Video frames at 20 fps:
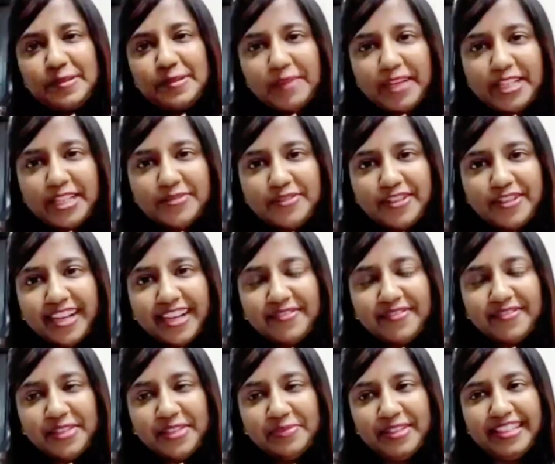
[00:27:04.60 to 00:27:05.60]
much for
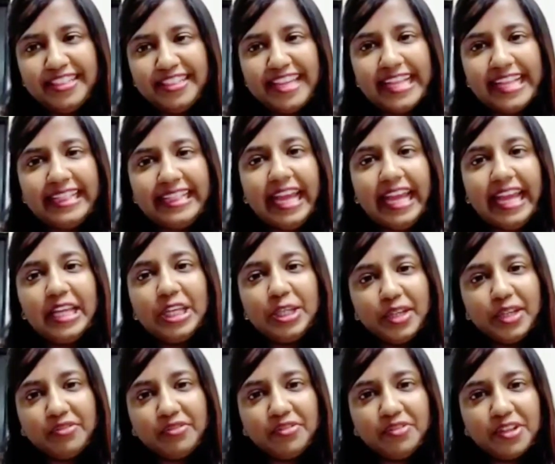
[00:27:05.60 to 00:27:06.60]
having me, and thank you
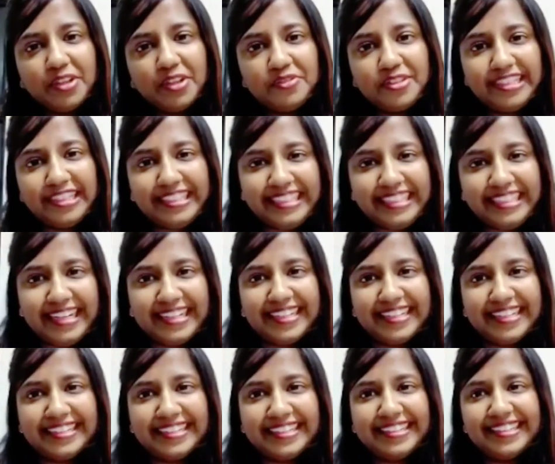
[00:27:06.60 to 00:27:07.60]
everyone for attending.